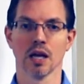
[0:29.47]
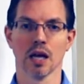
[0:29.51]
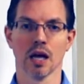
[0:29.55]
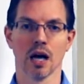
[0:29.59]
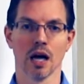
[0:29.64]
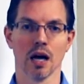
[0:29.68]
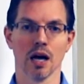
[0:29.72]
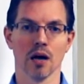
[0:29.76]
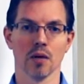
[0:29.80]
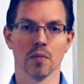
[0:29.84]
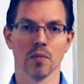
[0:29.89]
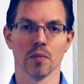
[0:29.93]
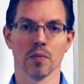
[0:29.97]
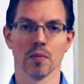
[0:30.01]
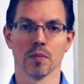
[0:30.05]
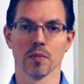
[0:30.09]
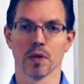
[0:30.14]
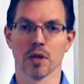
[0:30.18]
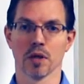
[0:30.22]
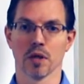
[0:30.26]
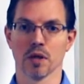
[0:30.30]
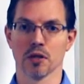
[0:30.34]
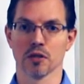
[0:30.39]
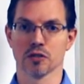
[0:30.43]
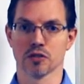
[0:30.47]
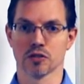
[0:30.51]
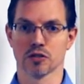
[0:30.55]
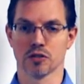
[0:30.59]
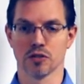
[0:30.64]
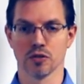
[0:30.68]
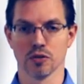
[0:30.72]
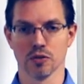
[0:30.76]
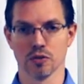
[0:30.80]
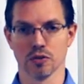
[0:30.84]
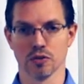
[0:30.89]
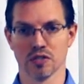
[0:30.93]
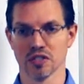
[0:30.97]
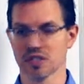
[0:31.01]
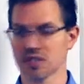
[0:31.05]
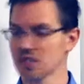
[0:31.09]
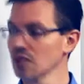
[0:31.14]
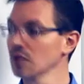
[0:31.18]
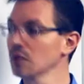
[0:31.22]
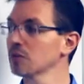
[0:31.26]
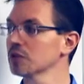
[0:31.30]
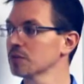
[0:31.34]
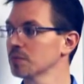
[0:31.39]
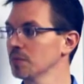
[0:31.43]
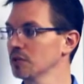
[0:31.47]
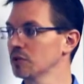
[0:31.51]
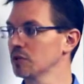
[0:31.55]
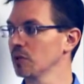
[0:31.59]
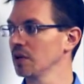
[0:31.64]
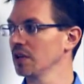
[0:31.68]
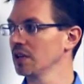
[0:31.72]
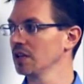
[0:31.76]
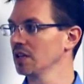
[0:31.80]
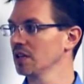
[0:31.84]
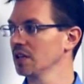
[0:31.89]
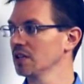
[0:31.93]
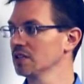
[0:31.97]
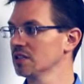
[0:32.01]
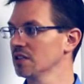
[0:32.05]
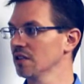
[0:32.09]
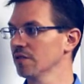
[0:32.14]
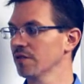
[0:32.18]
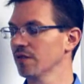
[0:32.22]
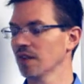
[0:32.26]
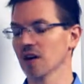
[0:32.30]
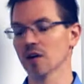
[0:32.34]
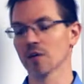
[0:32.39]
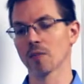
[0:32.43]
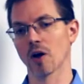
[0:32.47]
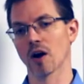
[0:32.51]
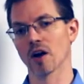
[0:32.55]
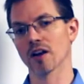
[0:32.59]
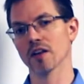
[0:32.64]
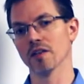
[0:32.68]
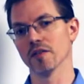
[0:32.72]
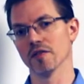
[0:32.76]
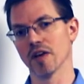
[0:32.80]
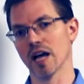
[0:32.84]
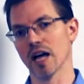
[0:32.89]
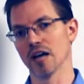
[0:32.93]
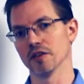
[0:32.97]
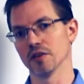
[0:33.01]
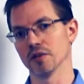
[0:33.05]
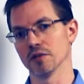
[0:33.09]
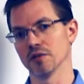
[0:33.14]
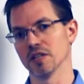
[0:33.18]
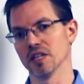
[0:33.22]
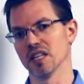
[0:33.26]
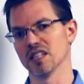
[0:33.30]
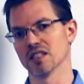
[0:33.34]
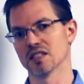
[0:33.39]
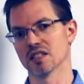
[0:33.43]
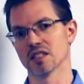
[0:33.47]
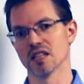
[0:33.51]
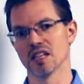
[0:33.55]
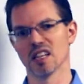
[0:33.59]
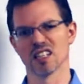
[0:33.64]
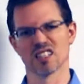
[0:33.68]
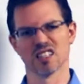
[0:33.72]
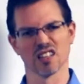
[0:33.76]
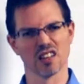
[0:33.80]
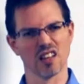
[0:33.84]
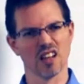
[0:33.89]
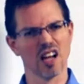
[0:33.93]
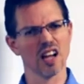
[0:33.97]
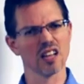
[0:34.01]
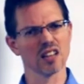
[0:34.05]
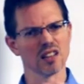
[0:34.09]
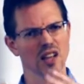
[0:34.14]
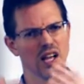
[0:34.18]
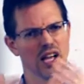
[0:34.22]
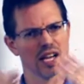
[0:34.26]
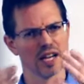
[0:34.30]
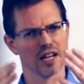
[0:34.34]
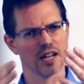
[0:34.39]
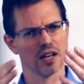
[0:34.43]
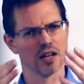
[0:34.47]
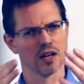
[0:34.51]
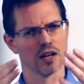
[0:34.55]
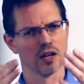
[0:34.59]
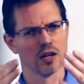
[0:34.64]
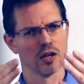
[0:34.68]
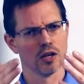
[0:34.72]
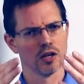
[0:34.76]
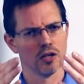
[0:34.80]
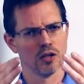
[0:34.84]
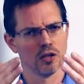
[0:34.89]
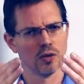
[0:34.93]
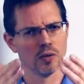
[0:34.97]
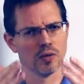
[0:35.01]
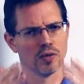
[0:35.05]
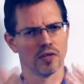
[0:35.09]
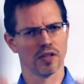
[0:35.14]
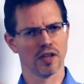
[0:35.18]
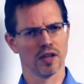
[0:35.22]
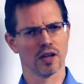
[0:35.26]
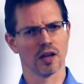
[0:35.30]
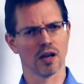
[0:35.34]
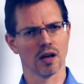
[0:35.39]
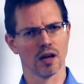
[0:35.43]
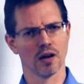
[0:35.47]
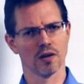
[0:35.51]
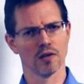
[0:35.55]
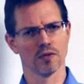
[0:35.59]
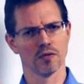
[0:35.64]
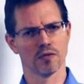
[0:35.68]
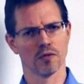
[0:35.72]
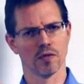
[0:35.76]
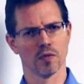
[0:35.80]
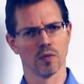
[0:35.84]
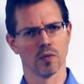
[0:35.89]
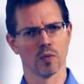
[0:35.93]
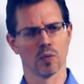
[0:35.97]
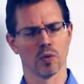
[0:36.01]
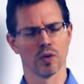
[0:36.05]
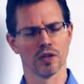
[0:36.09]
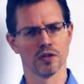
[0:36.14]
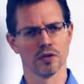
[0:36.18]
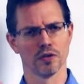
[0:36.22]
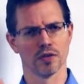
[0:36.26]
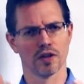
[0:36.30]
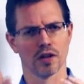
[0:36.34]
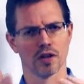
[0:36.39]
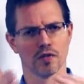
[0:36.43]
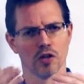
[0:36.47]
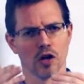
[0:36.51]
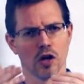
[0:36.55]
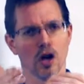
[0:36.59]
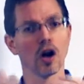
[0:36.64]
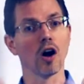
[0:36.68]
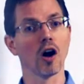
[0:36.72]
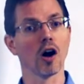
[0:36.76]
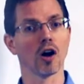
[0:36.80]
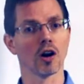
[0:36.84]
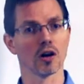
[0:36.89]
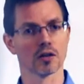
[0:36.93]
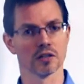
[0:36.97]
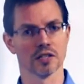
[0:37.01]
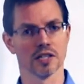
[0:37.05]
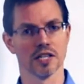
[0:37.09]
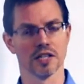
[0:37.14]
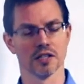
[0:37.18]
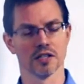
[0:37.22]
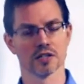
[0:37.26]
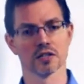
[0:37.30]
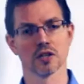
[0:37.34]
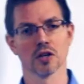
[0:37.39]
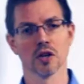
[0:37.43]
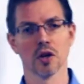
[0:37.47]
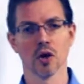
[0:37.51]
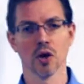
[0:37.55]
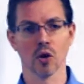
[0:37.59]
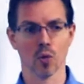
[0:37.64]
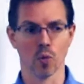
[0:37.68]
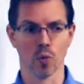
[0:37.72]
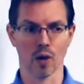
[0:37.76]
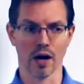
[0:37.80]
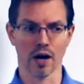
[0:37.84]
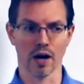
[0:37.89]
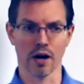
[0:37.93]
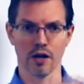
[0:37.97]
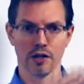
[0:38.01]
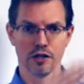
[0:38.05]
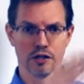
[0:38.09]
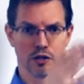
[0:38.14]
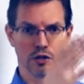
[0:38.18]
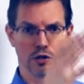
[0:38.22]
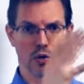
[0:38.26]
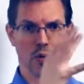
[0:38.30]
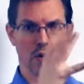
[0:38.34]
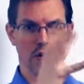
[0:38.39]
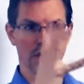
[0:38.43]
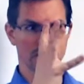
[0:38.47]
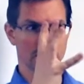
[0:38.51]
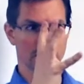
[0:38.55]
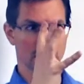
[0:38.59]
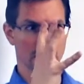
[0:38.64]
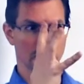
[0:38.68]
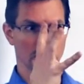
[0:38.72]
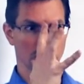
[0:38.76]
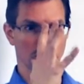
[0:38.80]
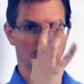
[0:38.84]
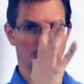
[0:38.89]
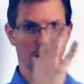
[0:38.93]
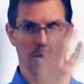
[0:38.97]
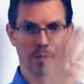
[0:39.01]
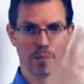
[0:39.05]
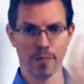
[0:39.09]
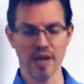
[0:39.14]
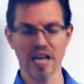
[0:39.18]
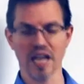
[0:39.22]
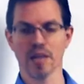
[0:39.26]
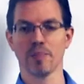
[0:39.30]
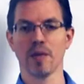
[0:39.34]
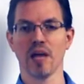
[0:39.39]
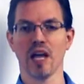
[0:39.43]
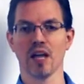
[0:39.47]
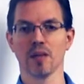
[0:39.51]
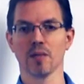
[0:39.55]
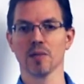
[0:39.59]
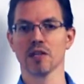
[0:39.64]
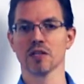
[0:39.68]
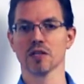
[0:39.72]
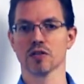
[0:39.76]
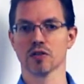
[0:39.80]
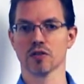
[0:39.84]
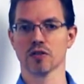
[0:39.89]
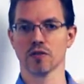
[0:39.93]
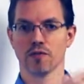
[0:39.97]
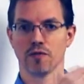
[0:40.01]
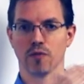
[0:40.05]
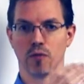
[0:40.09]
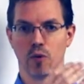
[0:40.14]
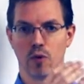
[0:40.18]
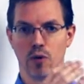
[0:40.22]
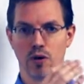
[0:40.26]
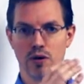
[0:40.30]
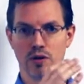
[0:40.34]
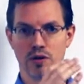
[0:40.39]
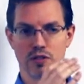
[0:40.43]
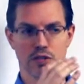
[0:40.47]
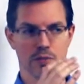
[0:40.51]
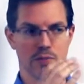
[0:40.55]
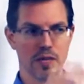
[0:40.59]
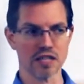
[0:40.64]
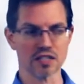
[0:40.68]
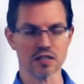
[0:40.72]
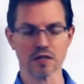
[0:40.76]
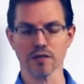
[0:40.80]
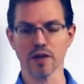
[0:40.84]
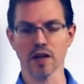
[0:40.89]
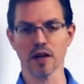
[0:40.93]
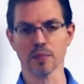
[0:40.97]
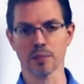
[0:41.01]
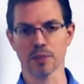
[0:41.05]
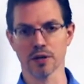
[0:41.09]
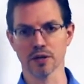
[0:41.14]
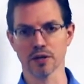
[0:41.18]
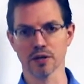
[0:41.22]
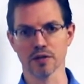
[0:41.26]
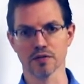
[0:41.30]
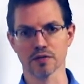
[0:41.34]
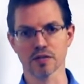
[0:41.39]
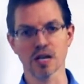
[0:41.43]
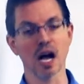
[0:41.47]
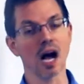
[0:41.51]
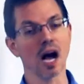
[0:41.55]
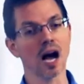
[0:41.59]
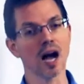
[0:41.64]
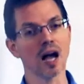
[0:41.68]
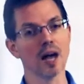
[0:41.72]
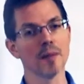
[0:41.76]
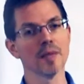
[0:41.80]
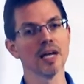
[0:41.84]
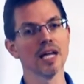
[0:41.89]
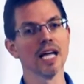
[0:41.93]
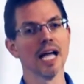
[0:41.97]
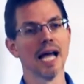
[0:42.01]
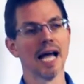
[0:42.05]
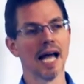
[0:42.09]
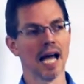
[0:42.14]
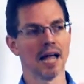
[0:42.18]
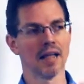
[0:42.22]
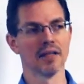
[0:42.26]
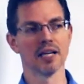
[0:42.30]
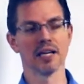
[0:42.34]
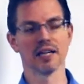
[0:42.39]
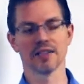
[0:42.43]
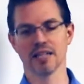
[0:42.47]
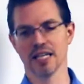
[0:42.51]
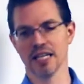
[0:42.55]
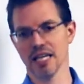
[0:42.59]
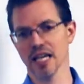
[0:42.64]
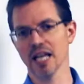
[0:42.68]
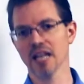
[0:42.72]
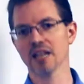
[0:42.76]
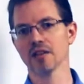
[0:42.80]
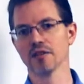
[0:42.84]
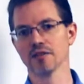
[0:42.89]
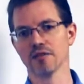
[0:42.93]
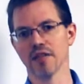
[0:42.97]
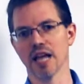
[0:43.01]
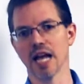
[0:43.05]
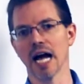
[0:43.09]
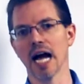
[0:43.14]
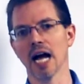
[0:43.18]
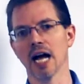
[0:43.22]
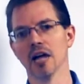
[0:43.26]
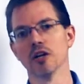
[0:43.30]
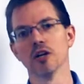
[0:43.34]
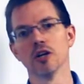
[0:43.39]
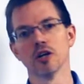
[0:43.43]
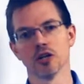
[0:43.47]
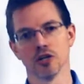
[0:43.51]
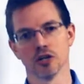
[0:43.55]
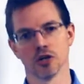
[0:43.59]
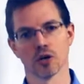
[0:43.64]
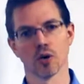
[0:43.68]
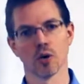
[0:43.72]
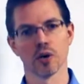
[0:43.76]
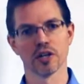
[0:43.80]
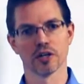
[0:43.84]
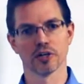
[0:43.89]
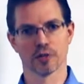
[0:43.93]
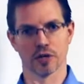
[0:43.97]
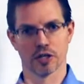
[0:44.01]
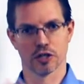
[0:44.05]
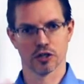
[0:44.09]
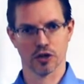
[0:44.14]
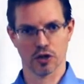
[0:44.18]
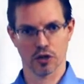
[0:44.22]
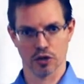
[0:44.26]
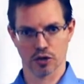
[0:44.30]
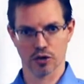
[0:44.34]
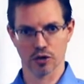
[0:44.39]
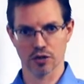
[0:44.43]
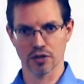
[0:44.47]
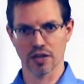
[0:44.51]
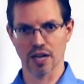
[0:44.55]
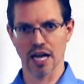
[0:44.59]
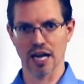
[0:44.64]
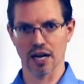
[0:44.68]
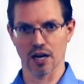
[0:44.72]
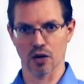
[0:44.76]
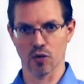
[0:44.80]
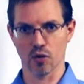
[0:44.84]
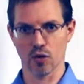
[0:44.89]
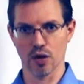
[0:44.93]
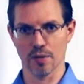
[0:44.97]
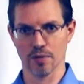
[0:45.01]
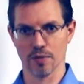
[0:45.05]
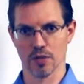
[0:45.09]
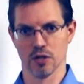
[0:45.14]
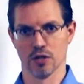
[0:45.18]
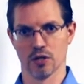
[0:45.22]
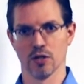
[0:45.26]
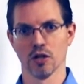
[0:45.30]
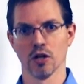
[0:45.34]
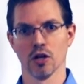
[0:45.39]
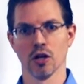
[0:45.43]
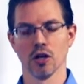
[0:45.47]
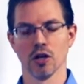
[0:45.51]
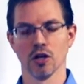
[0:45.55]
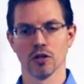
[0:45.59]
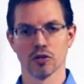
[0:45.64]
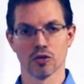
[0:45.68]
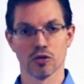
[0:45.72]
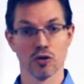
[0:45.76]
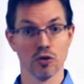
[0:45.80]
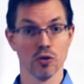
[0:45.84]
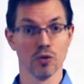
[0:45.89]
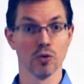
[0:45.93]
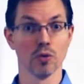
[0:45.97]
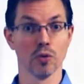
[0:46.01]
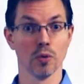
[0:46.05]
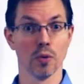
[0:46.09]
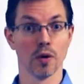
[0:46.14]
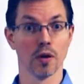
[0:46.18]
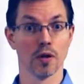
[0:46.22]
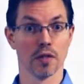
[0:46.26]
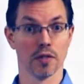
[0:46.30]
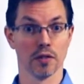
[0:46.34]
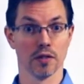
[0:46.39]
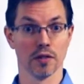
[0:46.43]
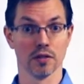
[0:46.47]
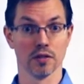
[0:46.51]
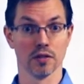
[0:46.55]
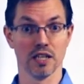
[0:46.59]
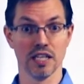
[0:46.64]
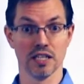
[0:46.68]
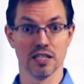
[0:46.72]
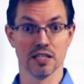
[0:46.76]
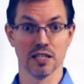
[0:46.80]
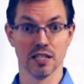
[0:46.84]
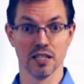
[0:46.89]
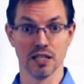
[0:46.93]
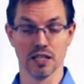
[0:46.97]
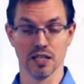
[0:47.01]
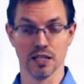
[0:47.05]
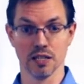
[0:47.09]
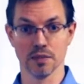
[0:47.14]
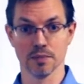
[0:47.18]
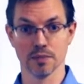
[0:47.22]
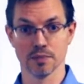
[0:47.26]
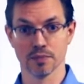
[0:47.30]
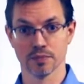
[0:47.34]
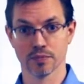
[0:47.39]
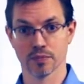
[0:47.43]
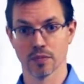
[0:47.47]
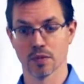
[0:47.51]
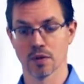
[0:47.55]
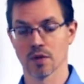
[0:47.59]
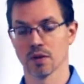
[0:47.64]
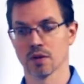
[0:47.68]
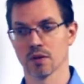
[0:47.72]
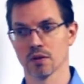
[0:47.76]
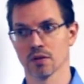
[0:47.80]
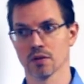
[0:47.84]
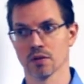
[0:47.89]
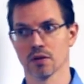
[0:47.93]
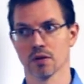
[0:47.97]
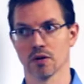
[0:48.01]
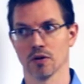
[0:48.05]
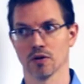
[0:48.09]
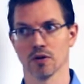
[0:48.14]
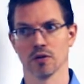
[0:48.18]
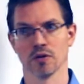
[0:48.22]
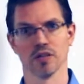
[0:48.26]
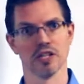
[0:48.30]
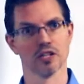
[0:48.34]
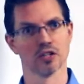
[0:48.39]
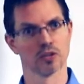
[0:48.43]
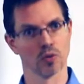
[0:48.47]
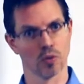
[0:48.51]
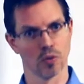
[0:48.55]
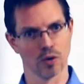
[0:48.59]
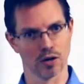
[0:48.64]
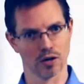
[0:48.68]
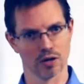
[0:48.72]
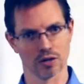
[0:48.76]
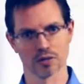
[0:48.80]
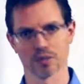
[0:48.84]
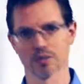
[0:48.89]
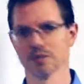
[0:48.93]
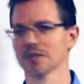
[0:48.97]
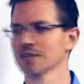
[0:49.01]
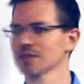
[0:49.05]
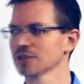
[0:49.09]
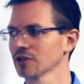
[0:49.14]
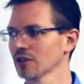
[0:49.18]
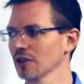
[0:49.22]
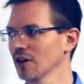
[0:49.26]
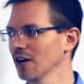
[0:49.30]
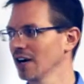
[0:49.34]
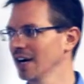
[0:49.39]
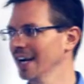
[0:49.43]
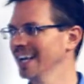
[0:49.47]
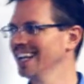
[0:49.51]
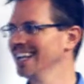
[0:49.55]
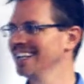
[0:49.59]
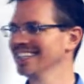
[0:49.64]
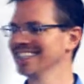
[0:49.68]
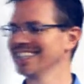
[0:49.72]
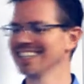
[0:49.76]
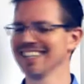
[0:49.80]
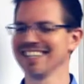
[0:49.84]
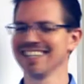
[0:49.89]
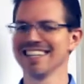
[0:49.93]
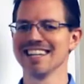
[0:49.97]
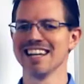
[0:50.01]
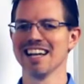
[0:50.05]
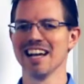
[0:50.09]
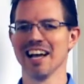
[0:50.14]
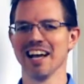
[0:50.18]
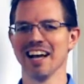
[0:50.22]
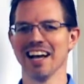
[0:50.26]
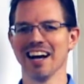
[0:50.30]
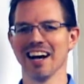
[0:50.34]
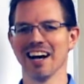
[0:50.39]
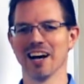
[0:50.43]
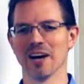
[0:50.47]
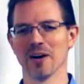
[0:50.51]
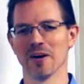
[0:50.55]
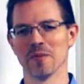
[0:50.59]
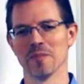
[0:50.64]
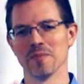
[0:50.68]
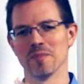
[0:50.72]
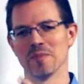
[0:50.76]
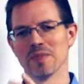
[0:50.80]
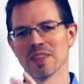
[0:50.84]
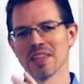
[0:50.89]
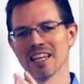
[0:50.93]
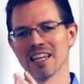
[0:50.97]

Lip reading: To distinguish between these, the fair market value lease is a lot like you would think of when you think of a car lease, where you're going to make payments for a specified period of time, and then at the end of that, you're going to return that equipment to the leasee, or the leaseor, sorry. In